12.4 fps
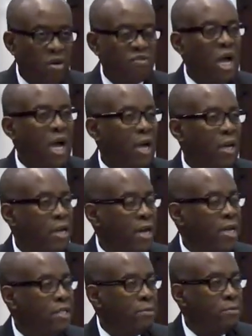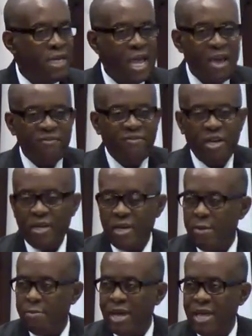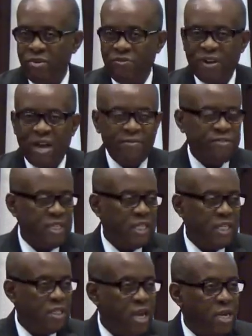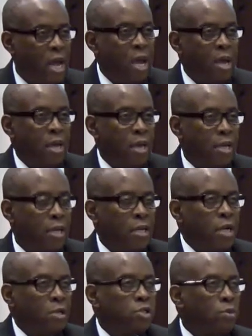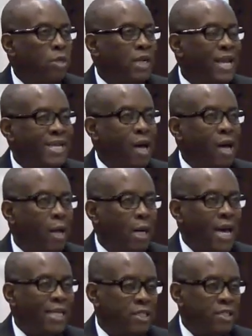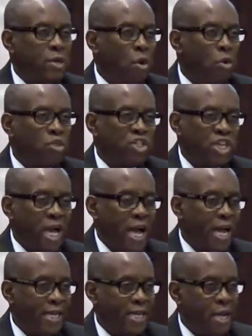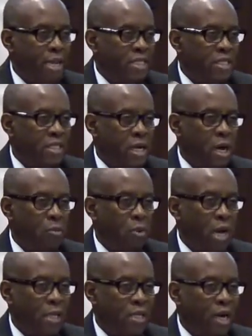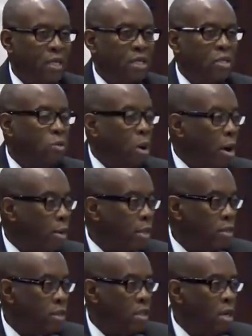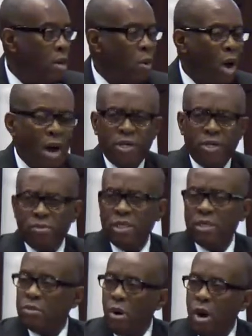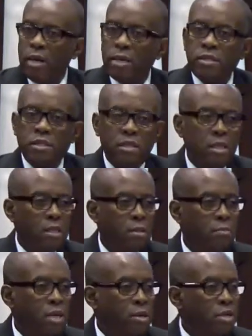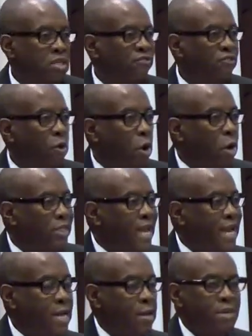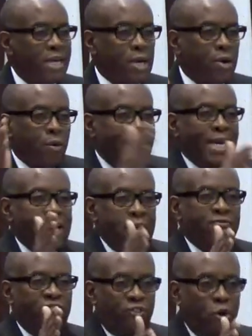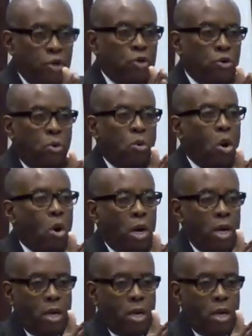God and is made evident in Matthew 5 16. You know, so let our light so shine, they may see our what? Our good works. Why are we doing good works? Because he foreordained them, he created them for you to walk.